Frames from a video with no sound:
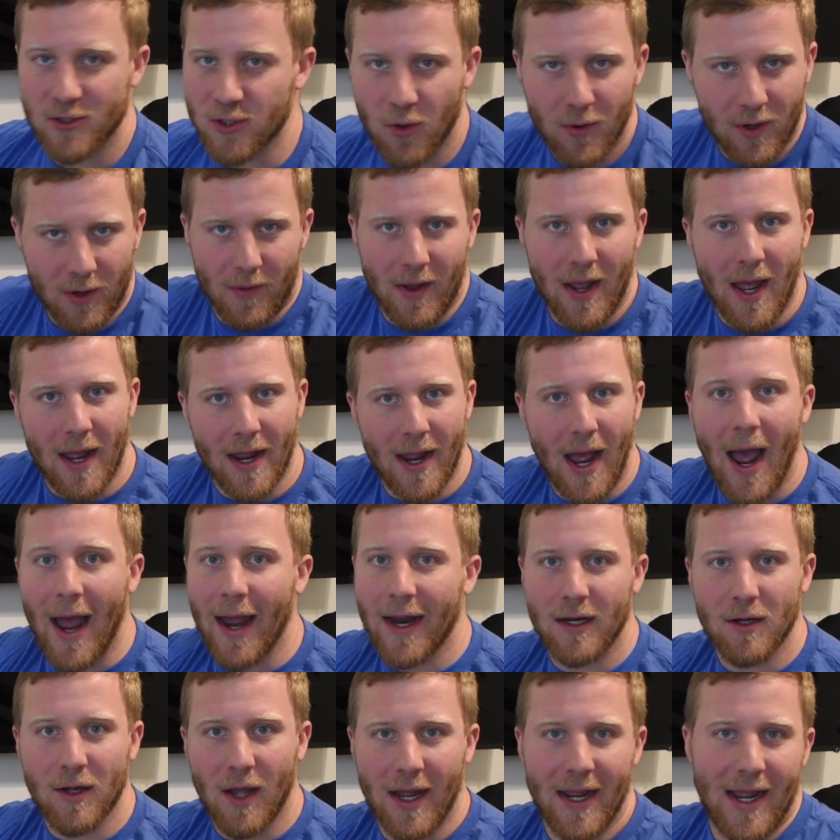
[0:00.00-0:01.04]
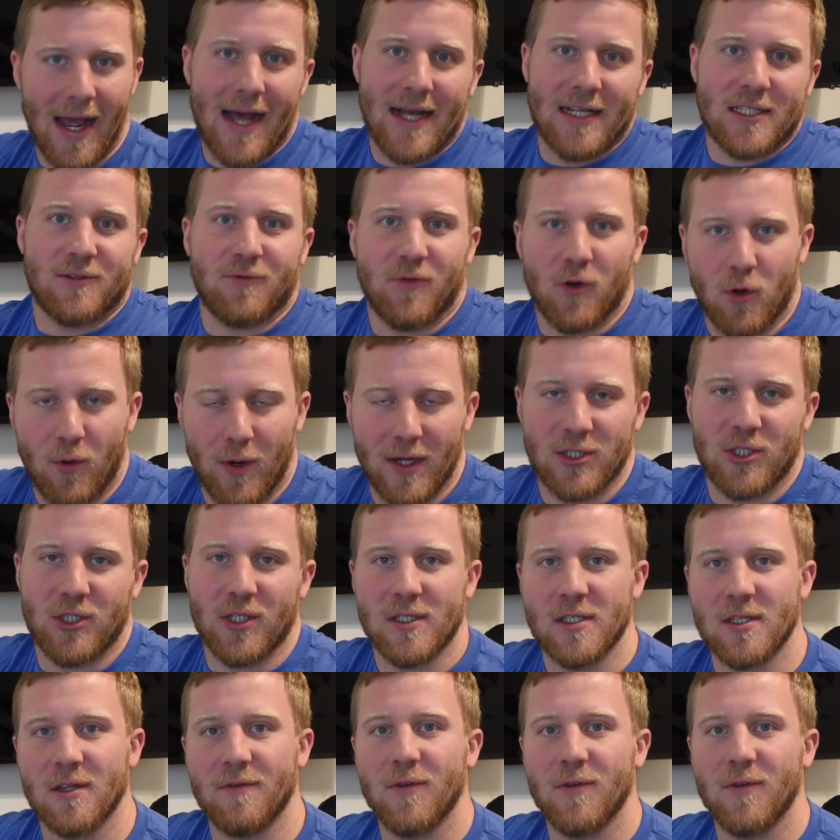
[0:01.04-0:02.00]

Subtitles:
So anyway, I asked for questions.